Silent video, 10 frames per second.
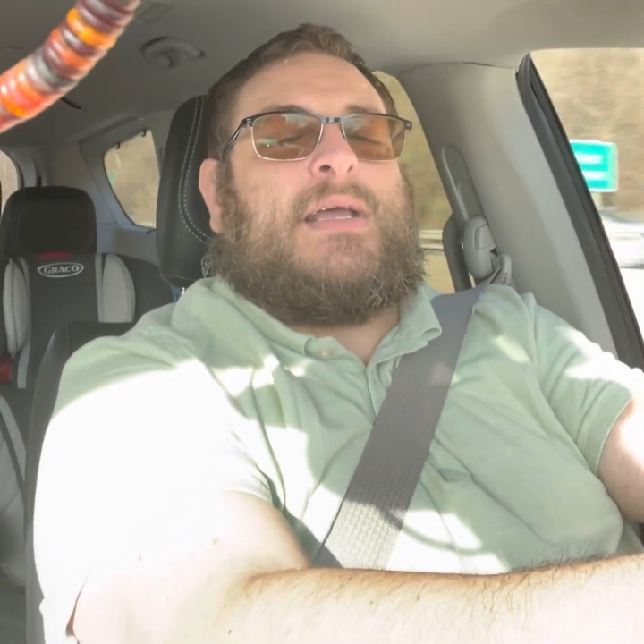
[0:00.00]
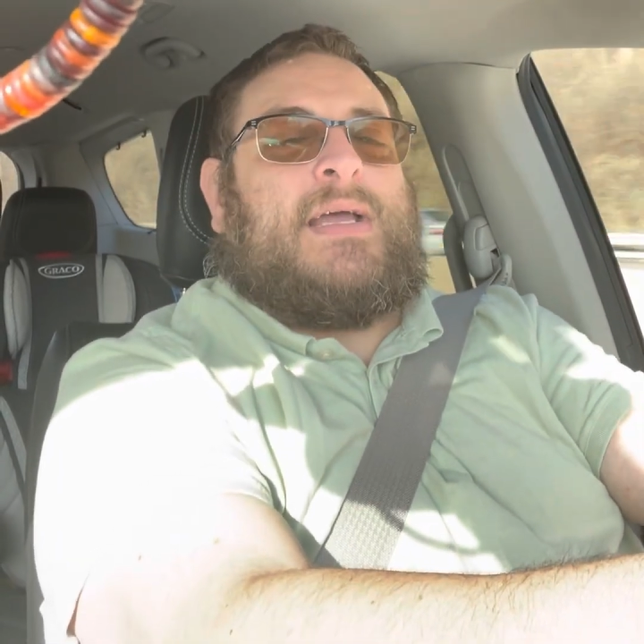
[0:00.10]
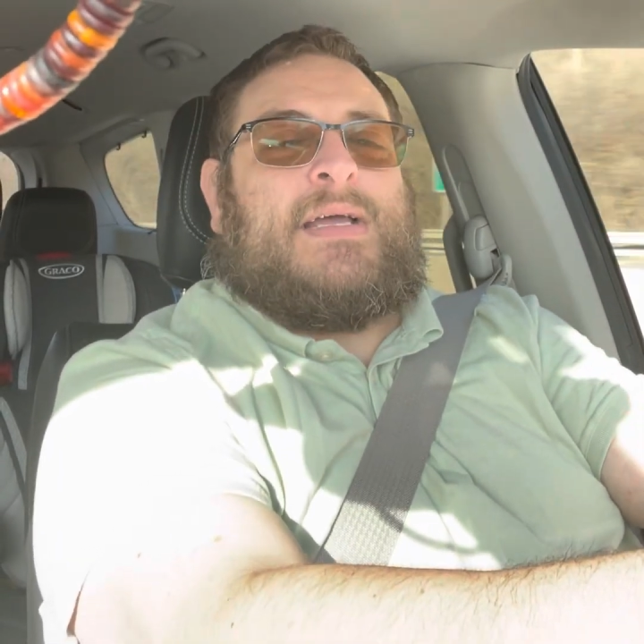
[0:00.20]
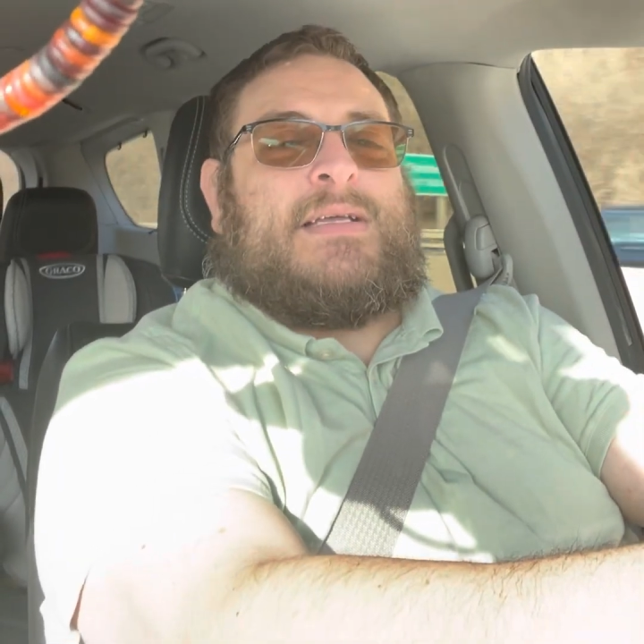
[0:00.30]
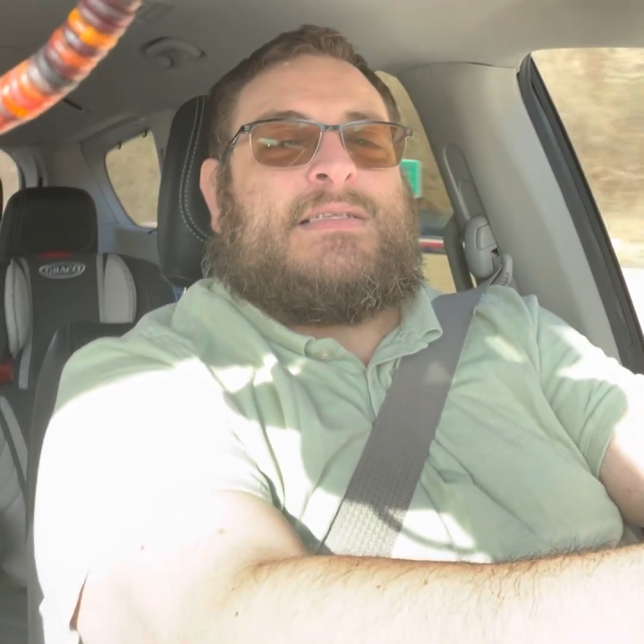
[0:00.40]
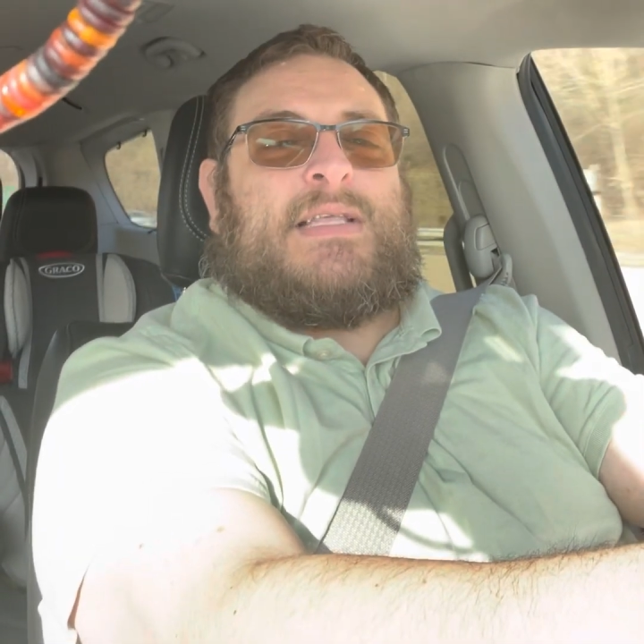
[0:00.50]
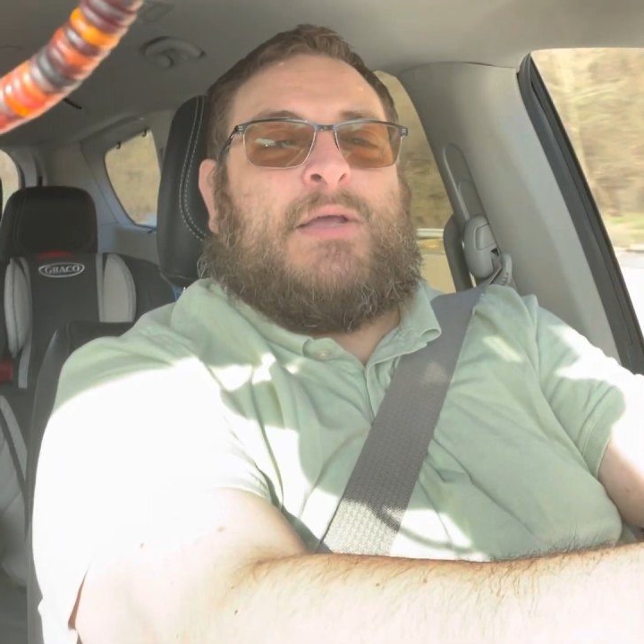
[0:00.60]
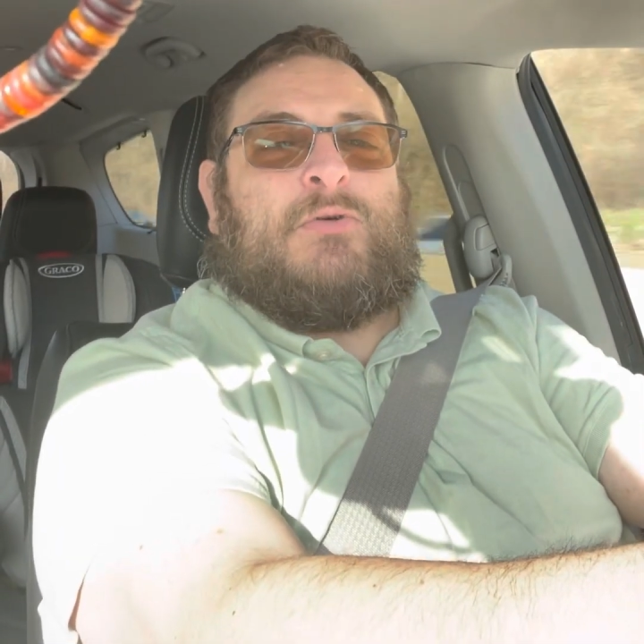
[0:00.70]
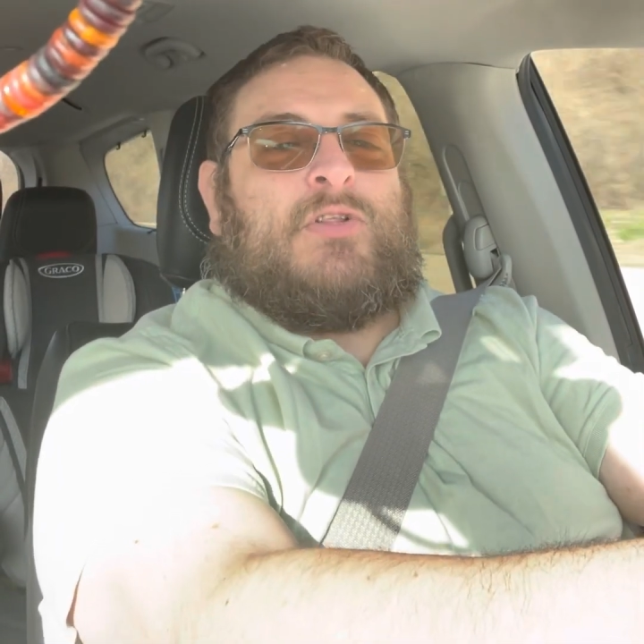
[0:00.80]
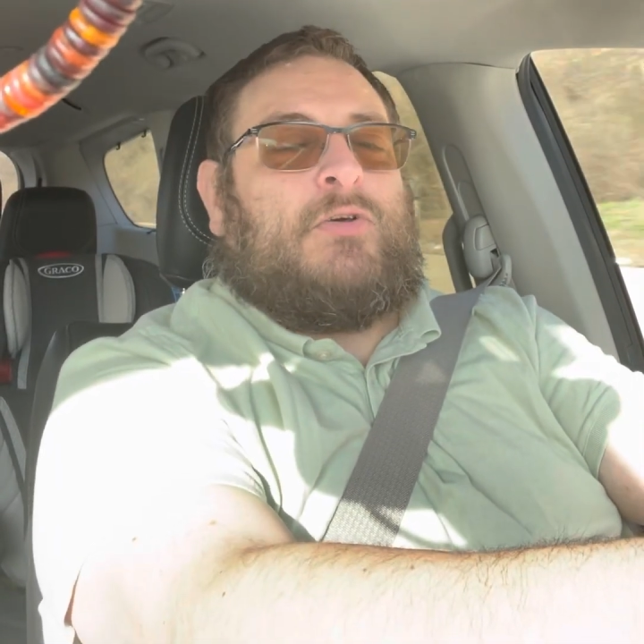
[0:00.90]
as
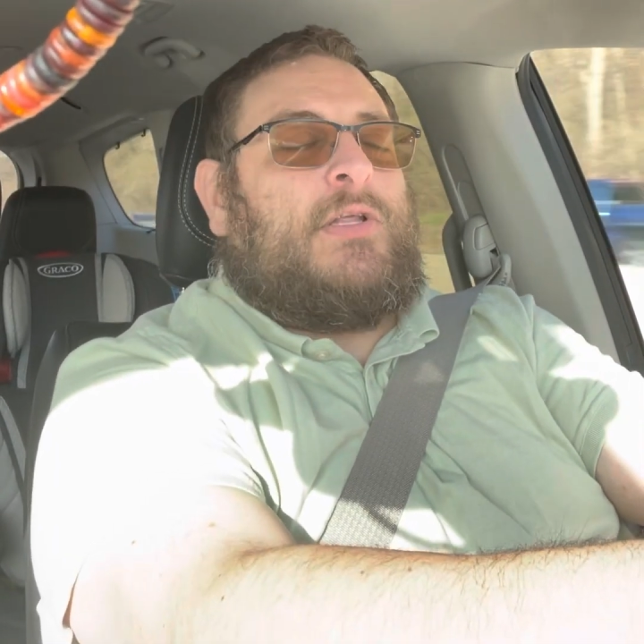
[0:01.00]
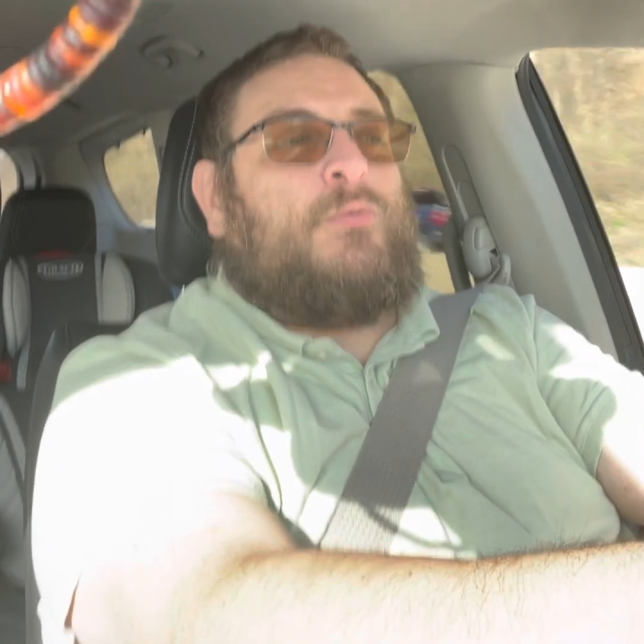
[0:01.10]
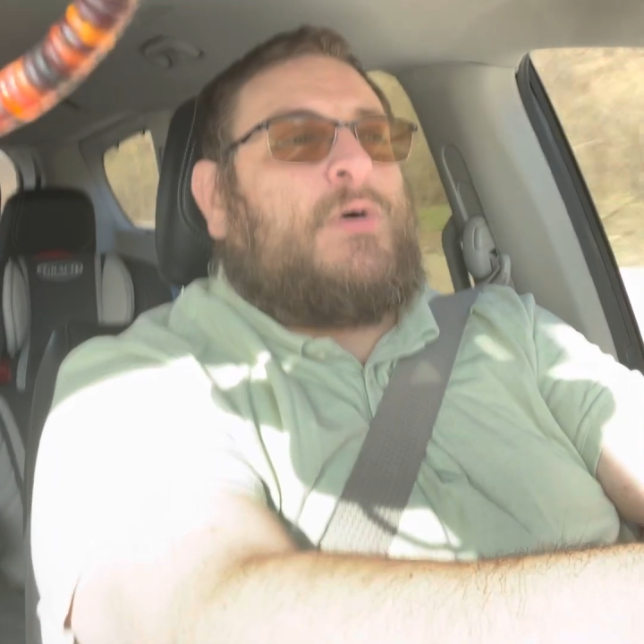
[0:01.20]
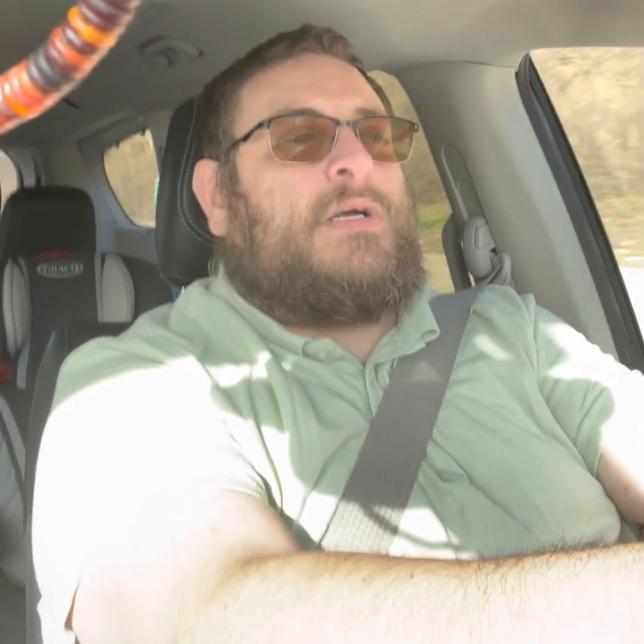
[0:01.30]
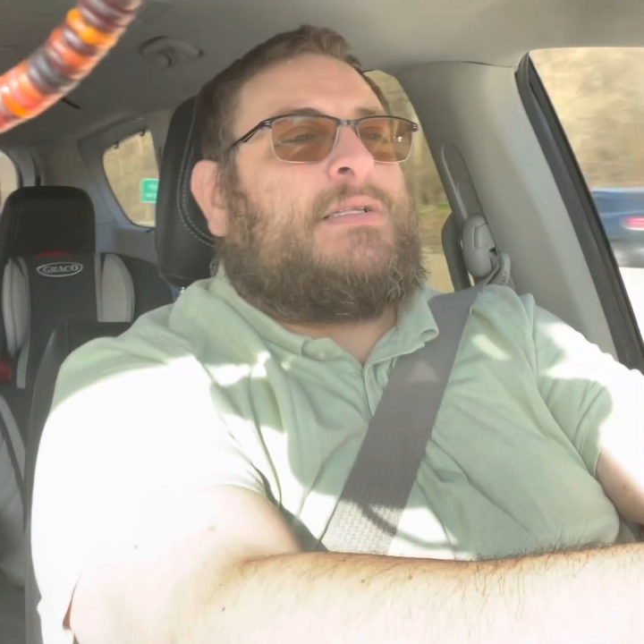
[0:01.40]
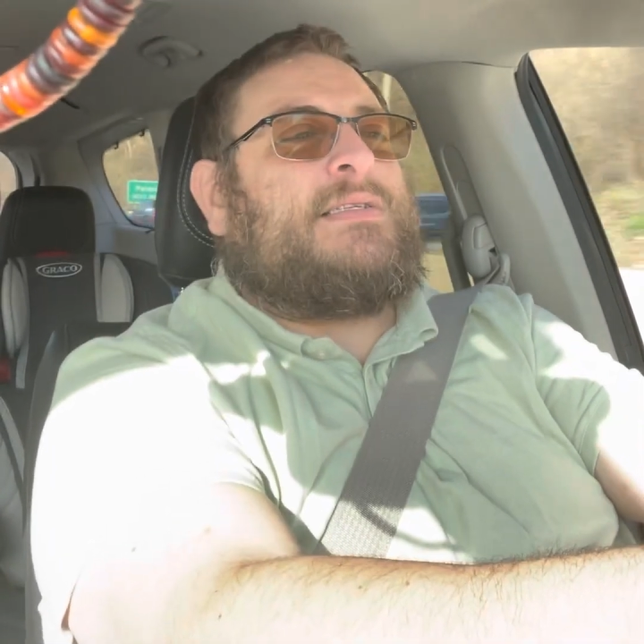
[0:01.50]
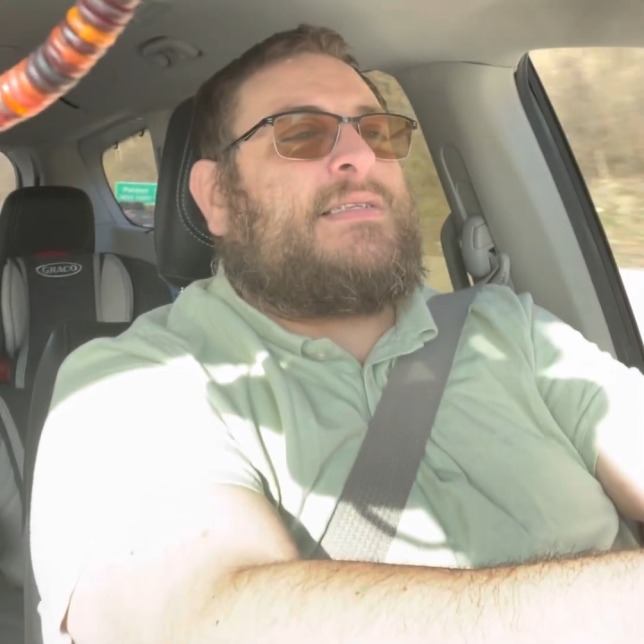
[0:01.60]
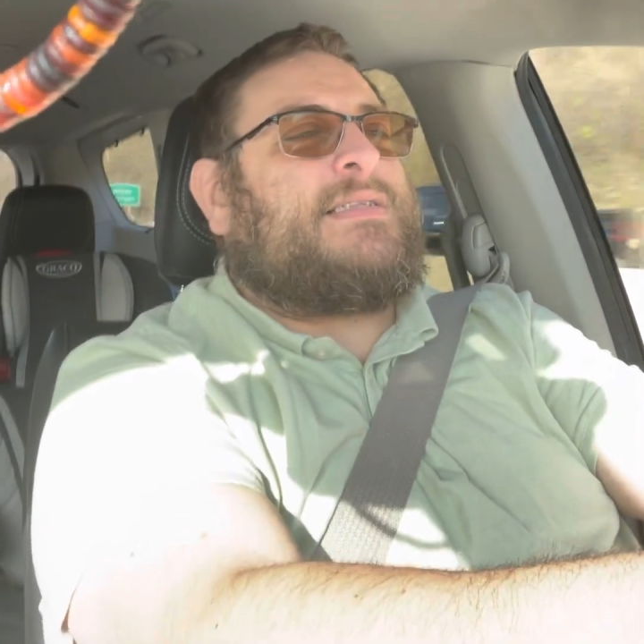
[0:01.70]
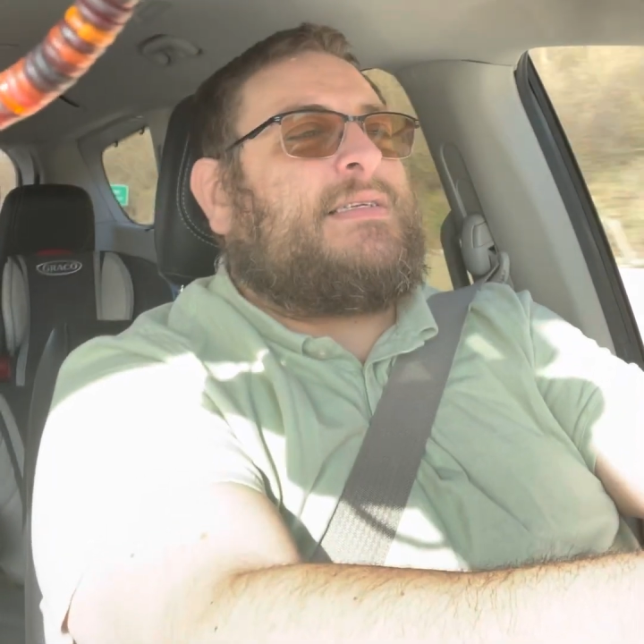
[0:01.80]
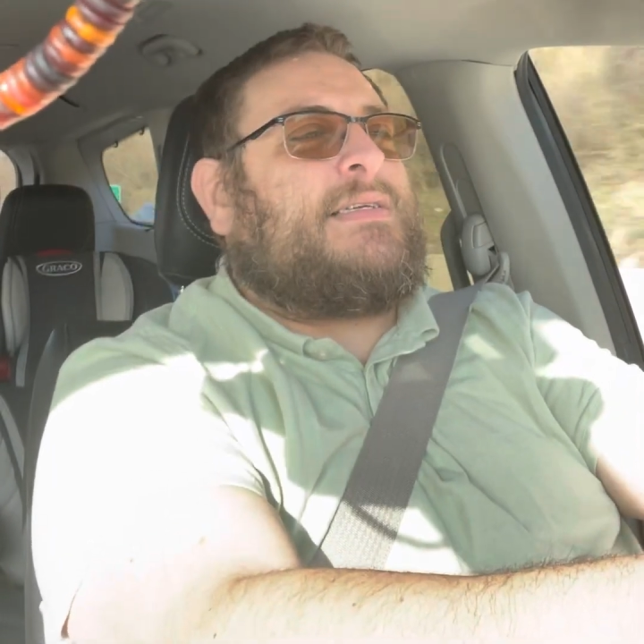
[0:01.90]
they were the only
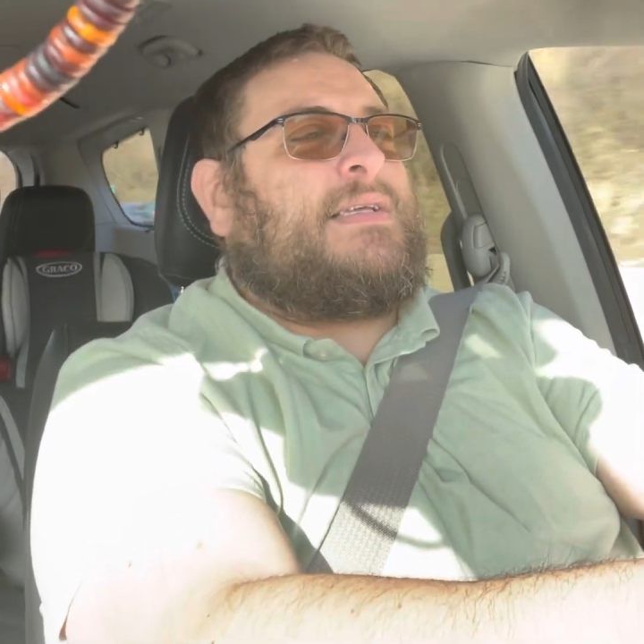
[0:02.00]
ones,